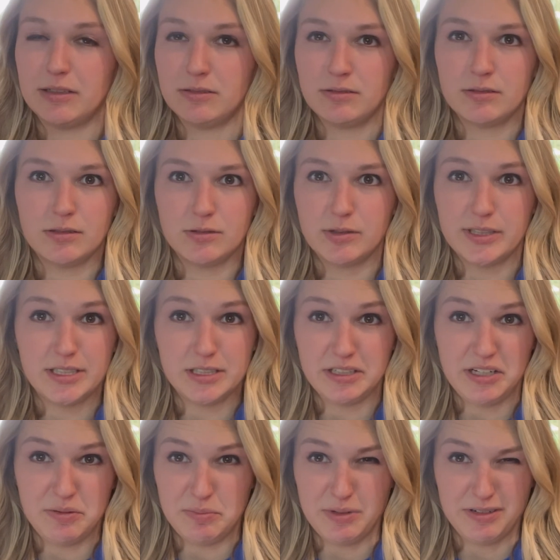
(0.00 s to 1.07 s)
don't know what to
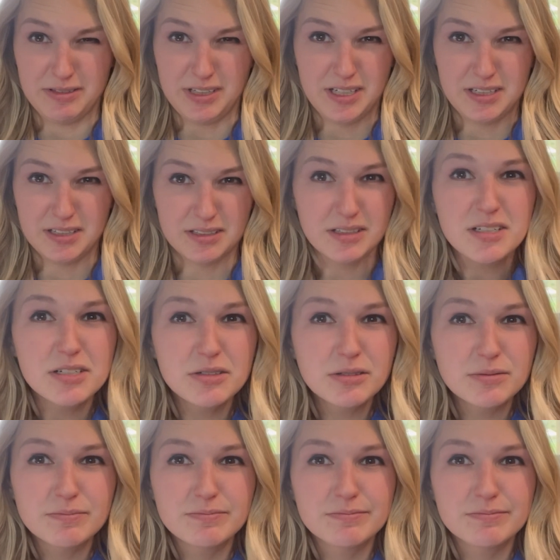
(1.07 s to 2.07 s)
compare that to.